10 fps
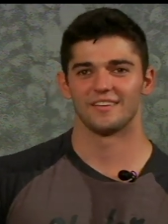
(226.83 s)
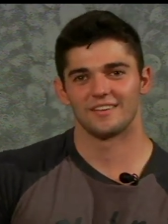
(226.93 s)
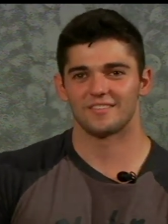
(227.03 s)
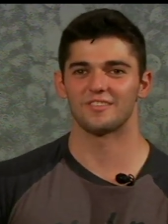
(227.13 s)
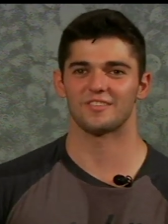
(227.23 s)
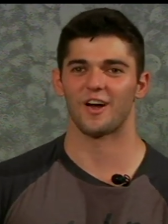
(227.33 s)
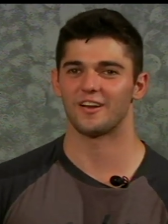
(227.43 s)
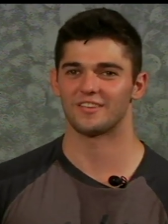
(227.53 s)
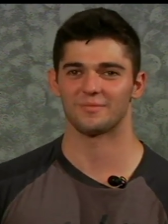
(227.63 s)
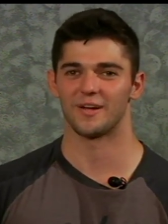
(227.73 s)
it's just hard to
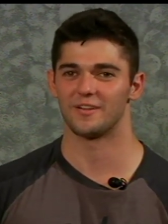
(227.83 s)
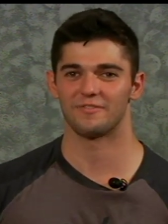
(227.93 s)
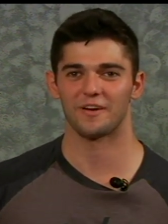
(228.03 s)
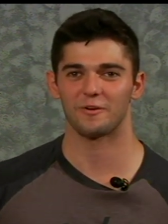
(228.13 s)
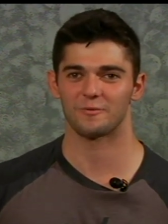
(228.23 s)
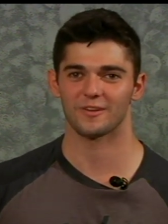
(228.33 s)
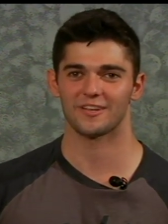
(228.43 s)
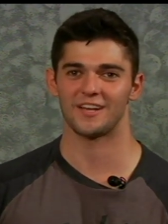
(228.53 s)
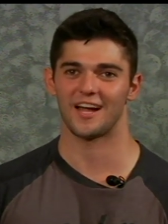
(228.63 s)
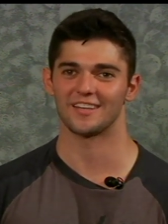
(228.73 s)
explain. It felt really
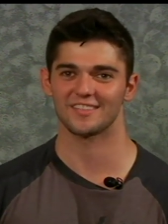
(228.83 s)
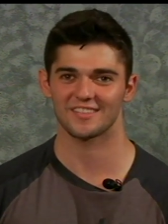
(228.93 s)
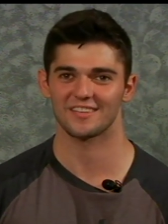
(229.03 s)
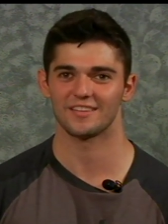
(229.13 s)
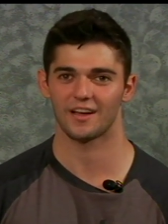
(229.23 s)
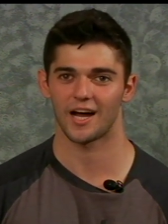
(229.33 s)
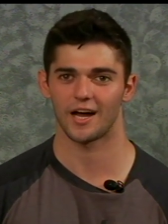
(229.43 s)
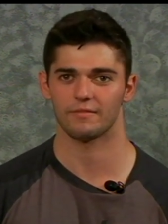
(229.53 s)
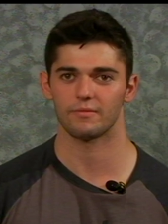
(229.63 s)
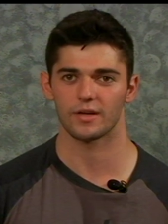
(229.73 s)
nice.
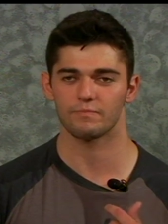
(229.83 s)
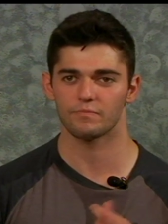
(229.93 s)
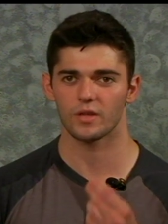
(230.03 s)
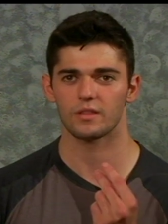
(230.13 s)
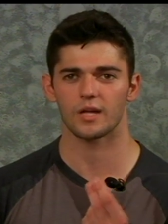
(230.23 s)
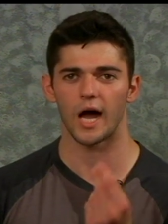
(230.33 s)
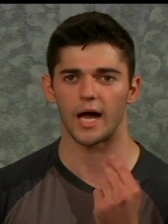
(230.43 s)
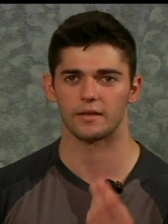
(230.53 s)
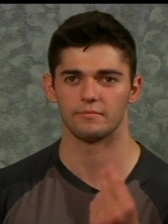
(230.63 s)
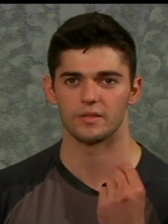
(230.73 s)
Uh, the, the
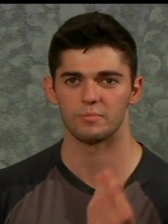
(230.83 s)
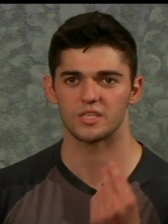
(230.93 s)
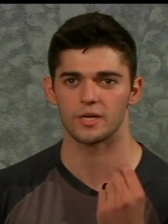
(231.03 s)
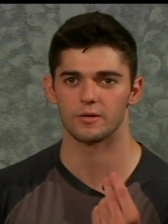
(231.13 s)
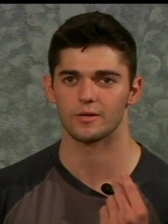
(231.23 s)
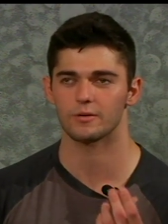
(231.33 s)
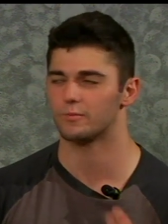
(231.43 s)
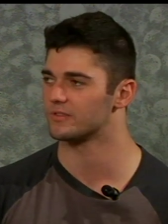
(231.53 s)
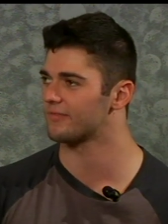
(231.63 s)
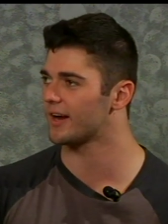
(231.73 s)
cotton, the material
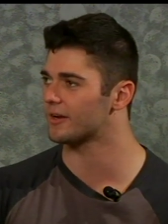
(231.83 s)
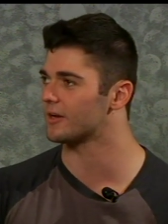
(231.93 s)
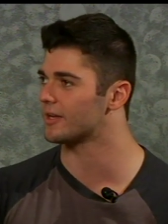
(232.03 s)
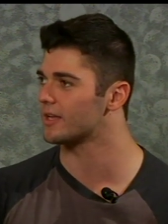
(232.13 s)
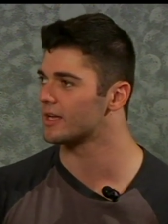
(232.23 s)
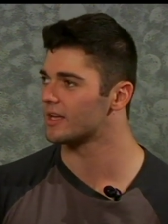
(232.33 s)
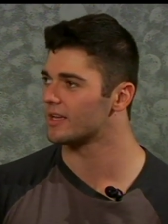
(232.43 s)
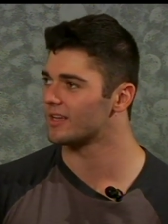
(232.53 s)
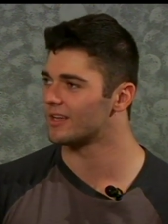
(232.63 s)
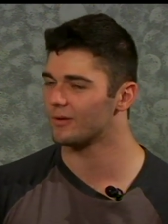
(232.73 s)
was very good.
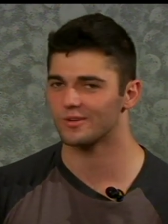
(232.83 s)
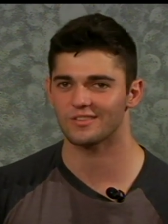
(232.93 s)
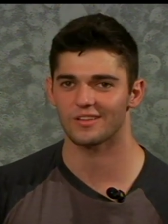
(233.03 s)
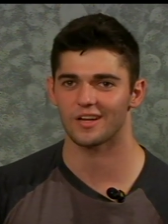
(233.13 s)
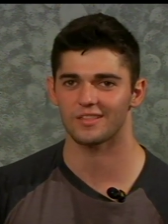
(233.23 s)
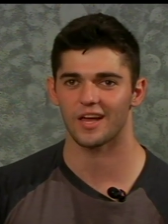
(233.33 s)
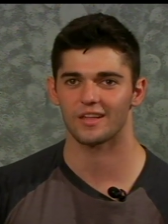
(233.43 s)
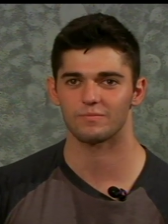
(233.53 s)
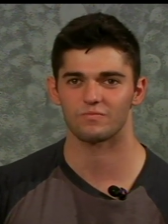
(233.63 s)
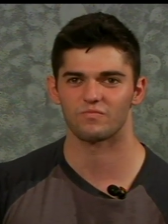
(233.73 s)
It wasn't like
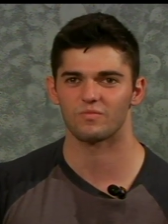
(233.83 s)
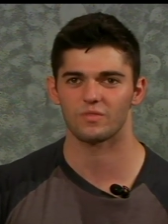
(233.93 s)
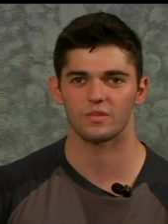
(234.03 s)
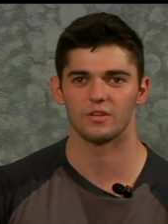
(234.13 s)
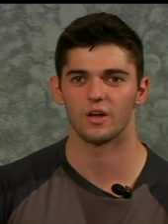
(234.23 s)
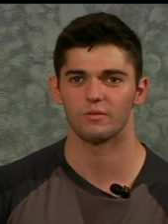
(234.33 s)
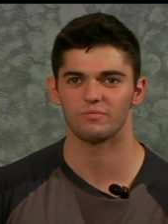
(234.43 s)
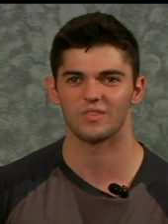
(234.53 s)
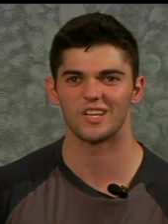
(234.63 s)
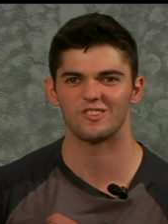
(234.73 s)
that, you know,
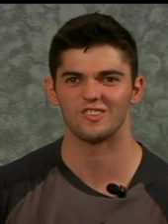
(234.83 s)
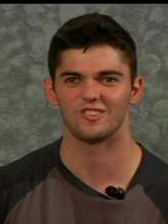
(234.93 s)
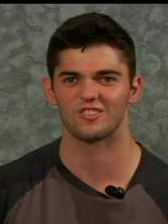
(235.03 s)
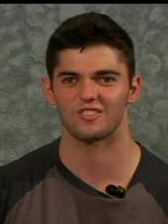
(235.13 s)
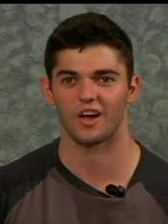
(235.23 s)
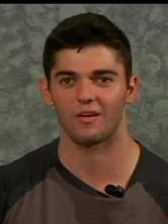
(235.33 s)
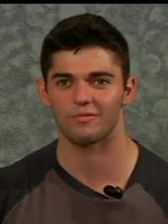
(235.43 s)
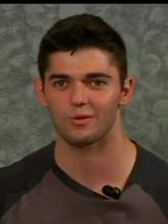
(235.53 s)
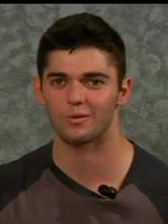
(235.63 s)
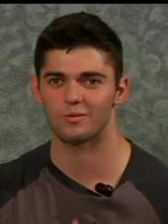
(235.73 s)
itchy
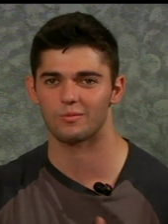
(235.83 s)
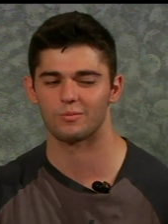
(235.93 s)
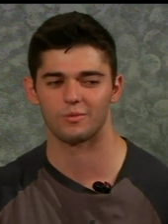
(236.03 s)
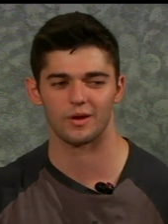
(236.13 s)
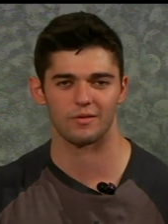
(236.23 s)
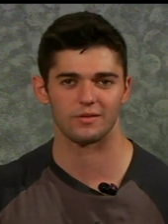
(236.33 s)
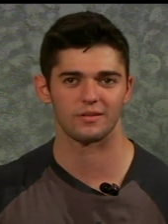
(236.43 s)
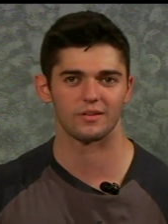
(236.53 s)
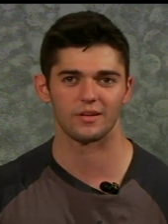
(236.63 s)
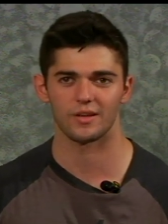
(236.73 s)
stuff or whatever.
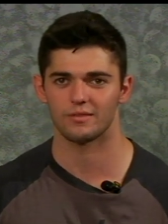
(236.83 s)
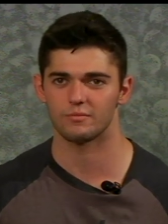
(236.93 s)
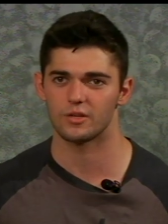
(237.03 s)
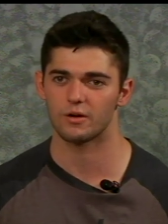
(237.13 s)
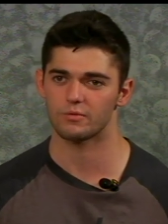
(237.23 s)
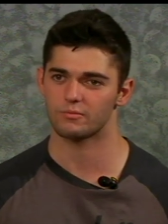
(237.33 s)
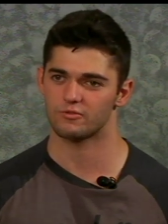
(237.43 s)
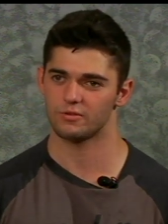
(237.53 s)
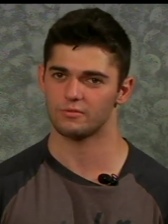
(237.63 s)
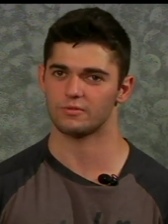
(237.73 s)
And, you know,
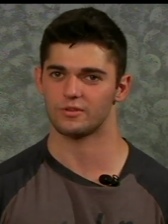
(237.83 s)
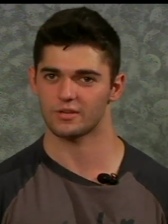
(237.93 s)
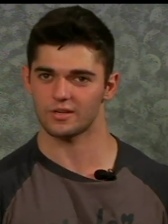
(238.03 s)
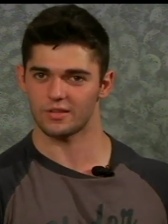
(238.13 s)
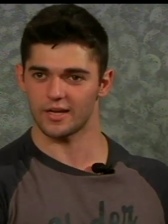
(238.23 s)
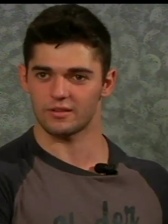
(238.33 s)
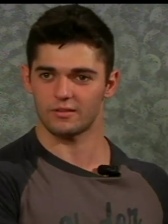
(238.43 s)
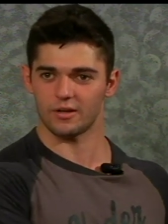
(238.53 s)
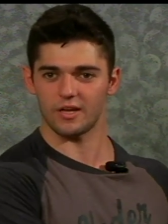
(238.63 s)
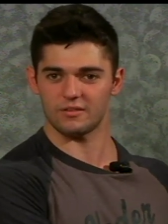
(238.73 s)
too, you like
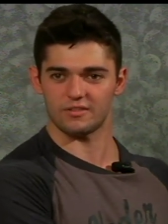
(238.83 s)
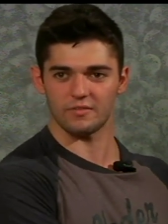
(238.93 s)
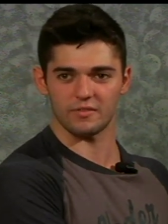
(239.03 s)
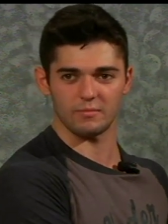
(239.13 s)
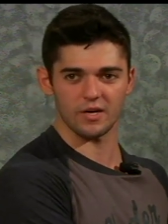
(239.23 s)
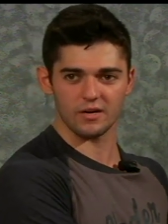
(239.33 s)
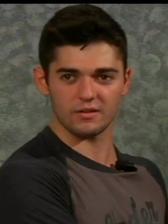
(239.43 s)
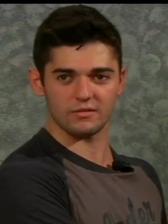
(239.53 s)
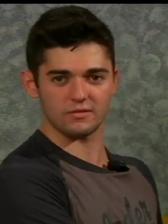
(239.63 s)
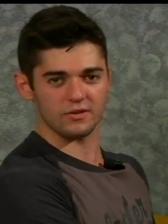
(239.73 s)
look at yourself in the mirror,
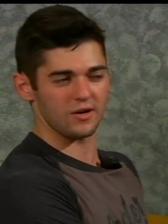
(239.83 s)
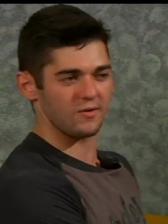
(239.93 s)
you turn